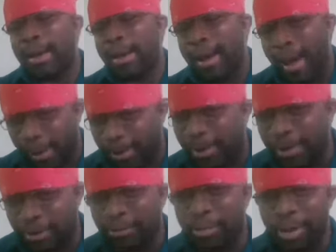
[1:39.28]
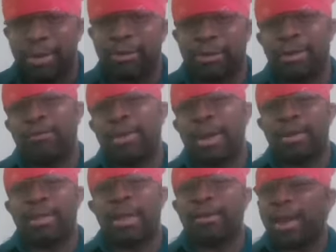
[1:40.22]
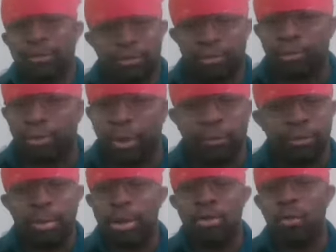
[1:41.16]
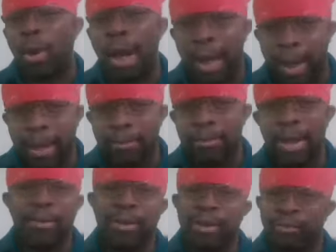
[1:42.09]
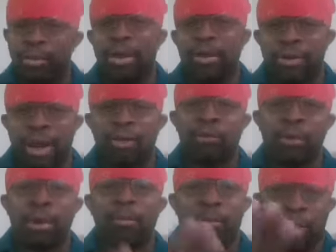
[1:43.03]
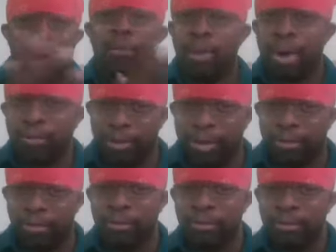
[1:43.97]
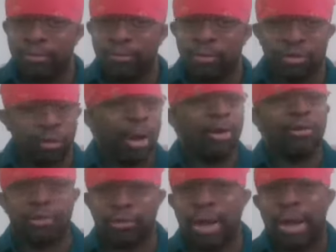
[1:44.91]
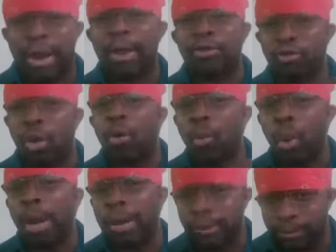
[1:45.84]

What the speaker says: I can explain stuff like that. That's just always been who I am. Maybe it's because I grew up around white people, so I understand how to talk white.